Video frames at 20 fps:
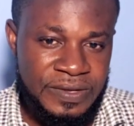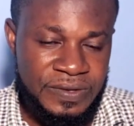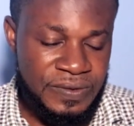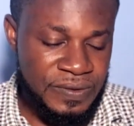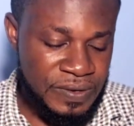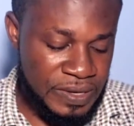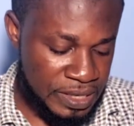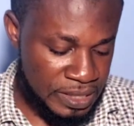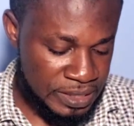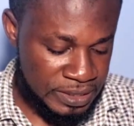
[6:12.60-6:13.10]

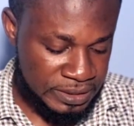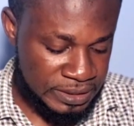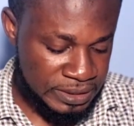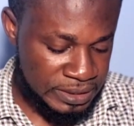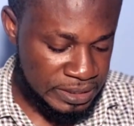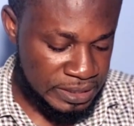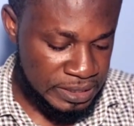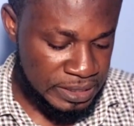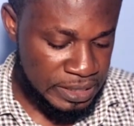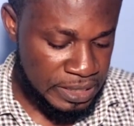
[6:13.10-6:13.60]
you can
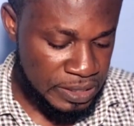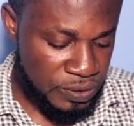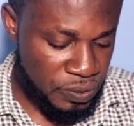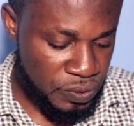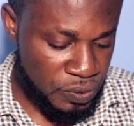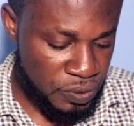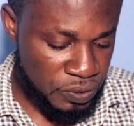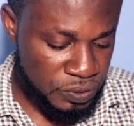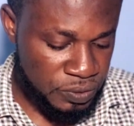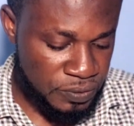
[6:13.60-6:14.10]
see a
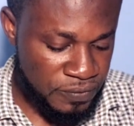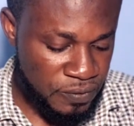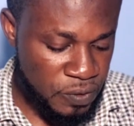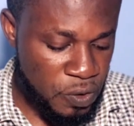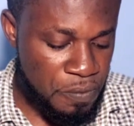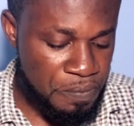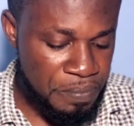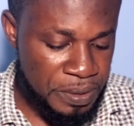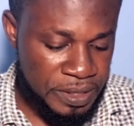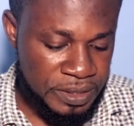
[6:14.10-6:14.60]
whole lot of
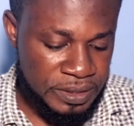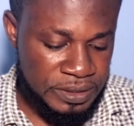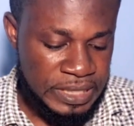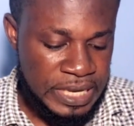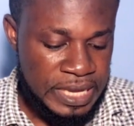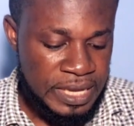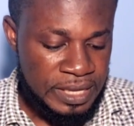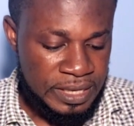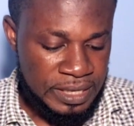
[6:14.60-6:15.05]
companies